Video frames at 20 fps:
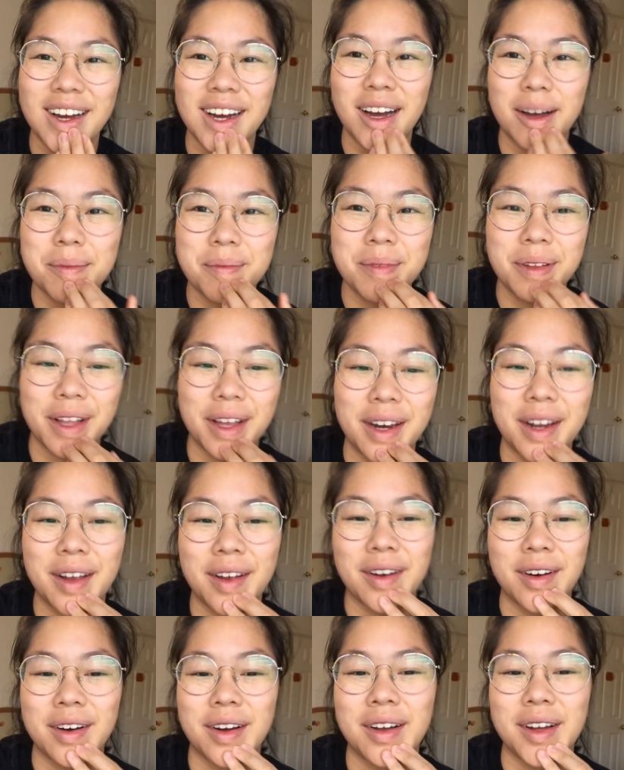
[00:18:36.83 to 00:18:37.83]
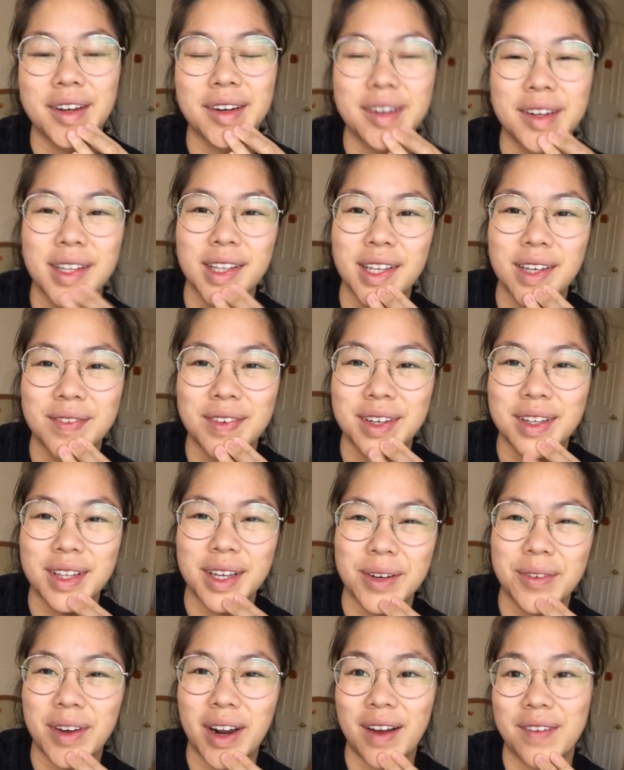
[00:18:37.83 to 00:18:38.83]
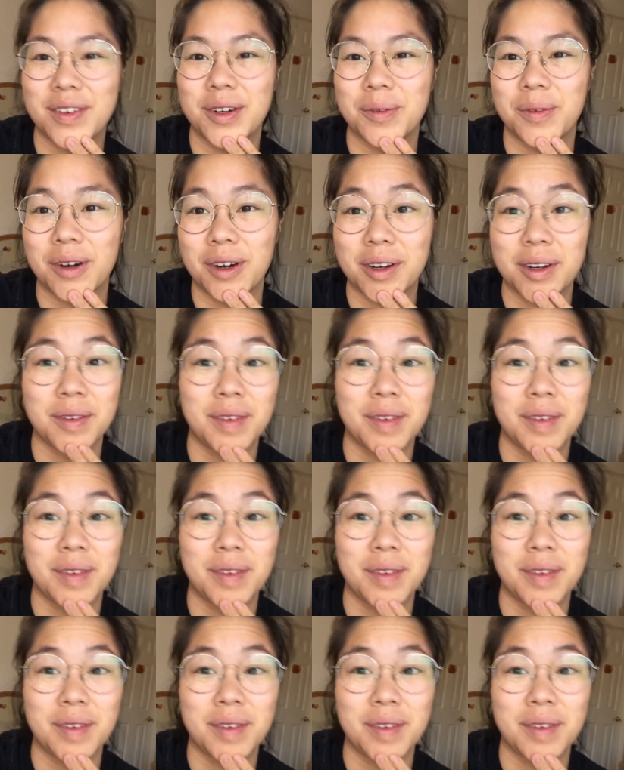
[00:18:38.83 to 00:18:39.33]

I'm planning on leaving like right after work